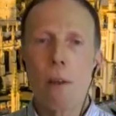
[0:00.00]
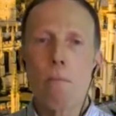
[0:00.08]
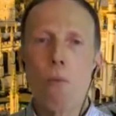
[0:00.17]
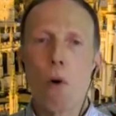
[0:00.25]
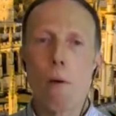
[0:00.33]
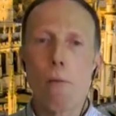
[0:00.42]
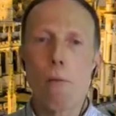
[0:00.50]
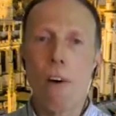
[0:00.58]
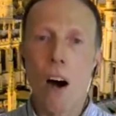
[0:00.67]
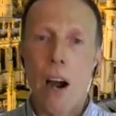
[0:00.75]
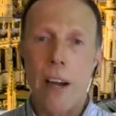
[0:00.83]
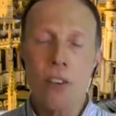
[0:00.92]
more
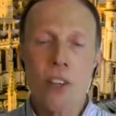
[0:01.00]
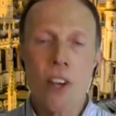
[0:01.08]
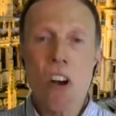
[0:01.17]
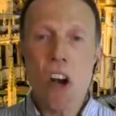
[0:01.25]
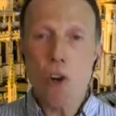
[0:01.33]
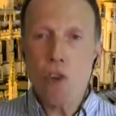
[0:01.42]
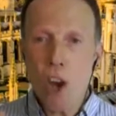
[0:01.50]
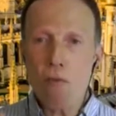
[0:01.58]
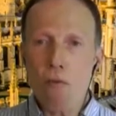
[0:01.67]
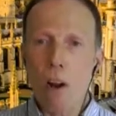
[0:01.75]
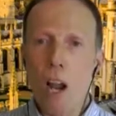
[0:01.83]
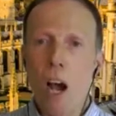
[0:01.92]
refined,
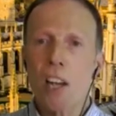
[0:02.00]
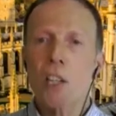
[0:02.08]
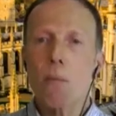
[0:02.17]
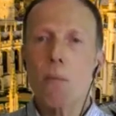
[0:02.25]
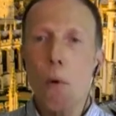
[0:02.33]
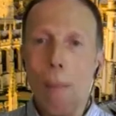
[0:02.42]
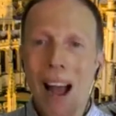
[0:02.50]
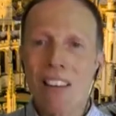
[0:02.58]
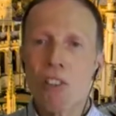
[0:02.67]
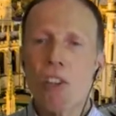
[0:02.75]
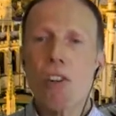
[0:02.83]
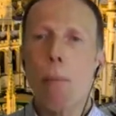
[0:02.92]
generalizable
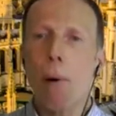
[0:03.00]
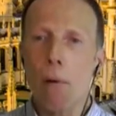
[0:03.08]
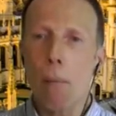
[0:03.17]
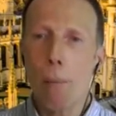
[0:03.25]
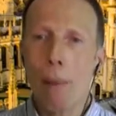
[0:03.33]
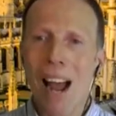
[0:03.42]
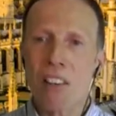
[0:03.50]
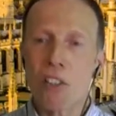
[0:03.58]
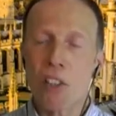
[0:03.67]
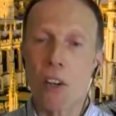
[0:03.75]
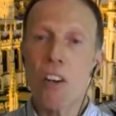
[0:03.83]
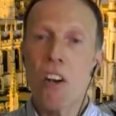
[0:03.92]
pattern upon
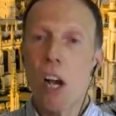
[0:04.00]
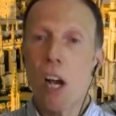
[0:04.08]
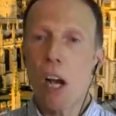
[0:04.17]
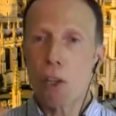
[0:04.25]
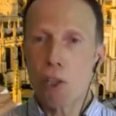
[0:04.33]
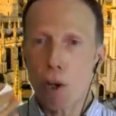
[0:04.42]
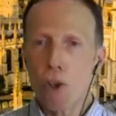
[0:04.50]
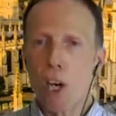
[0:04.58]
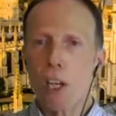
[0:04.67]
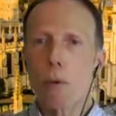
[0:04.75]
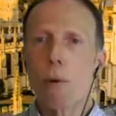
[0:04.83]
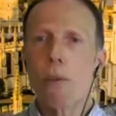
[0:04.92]
pattern
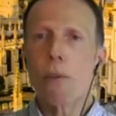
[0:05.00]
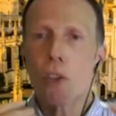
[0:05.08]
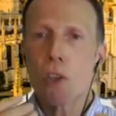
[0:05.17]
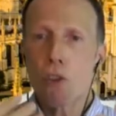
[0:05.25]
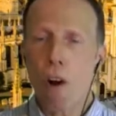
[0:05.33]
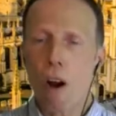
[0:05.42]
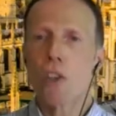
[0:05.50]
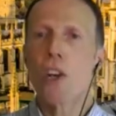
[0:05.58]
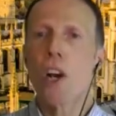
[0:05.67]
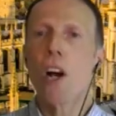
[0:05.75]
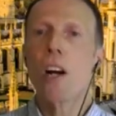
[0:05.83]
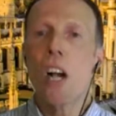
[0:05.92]
associated with the
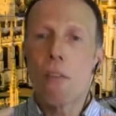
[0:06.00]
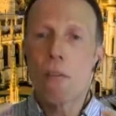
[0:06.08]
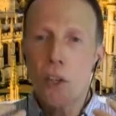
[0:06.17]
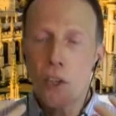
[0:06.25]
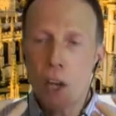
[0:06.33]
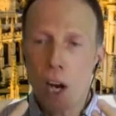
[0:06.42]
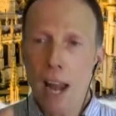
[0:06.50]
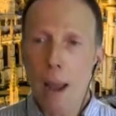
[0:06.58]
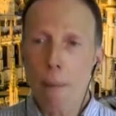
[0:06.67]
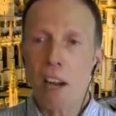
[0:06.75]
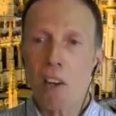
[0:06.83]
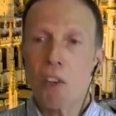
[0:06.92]
structure, the
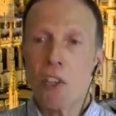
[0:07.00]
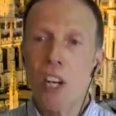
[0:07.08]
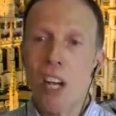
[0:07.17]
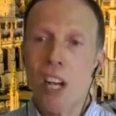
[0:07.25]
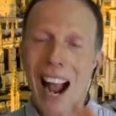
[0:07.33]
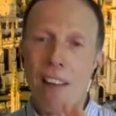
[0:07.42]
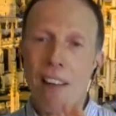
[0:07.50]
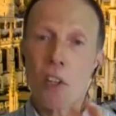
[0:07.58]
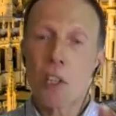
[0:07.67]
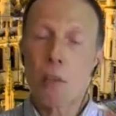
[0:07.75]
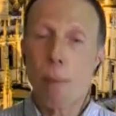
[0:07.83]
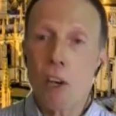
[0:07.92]
dynamics, and the
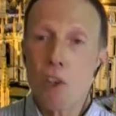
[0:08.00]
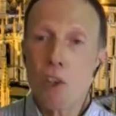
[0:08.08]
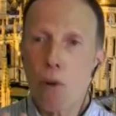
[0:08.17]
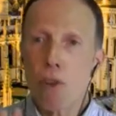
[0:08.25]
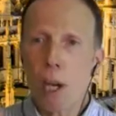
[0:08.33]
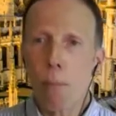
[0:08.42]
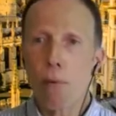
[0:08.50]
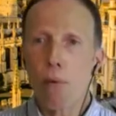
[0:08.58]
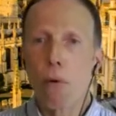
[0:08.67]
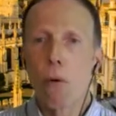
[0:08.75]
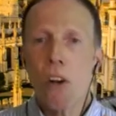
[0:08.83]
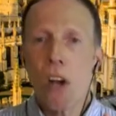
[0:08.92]

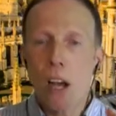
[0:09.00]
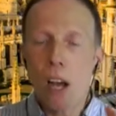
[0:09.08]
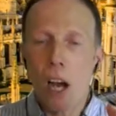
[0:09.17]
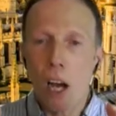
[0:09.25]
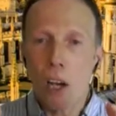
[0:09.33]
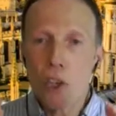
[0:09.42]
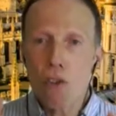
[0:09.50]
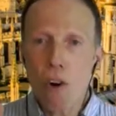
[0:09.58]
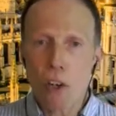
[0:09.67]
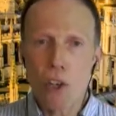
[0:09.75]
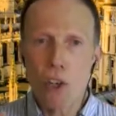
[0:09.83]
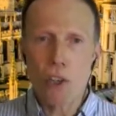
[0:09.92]
spatiotemporal
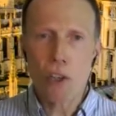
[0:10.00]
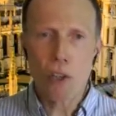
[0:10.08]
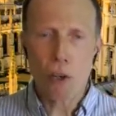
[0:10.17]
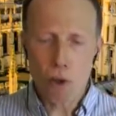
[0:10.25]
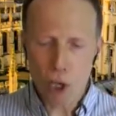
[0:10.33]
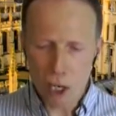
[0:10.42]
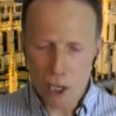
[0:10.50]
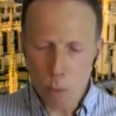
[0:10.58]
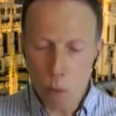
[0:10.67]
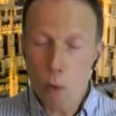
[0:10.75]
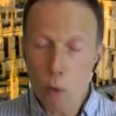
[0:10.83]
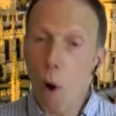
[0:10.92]
structures associated
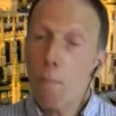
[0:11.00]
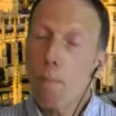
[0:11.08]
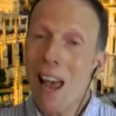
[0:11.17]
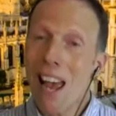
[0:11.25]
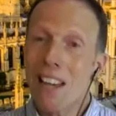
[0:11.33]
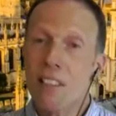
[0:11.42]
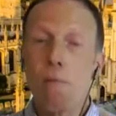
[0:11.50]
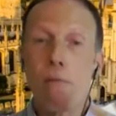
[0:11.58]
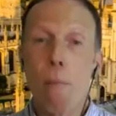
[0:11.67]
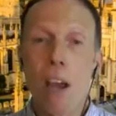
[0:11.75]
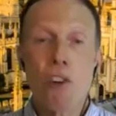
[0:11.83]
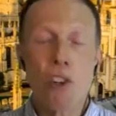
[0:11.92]
with what bears
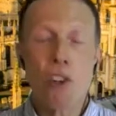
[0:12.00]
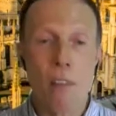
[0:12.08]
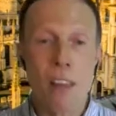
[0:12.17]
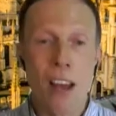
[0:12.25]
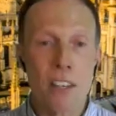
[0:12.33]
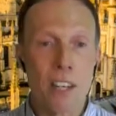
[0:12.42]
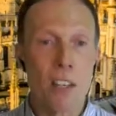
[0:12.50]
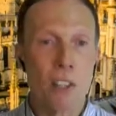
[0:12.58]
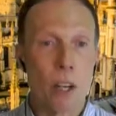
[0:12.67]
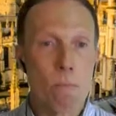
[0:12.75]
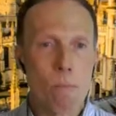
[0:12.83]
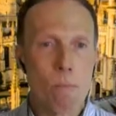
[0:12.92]
information in that data.